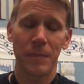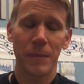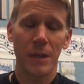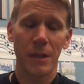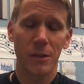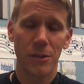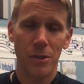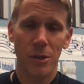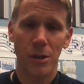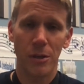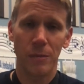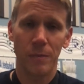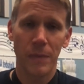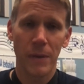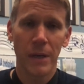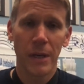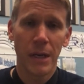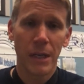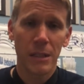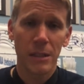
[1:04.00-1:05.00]
So
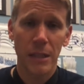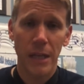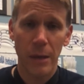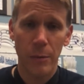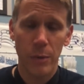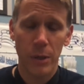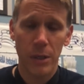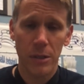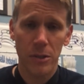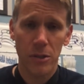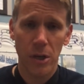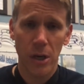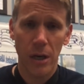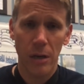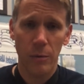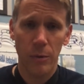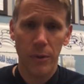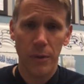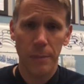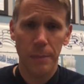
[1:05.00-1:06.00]
today we're going to start out with
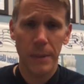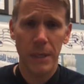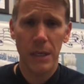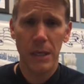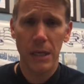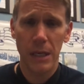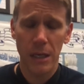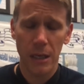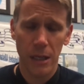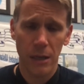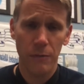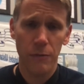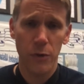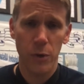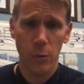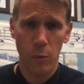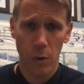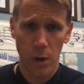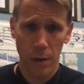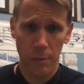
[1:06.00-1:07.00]
the beginning of your
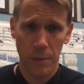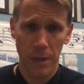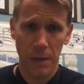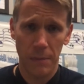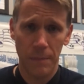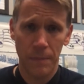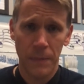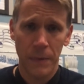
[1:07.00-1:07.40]
warm-up,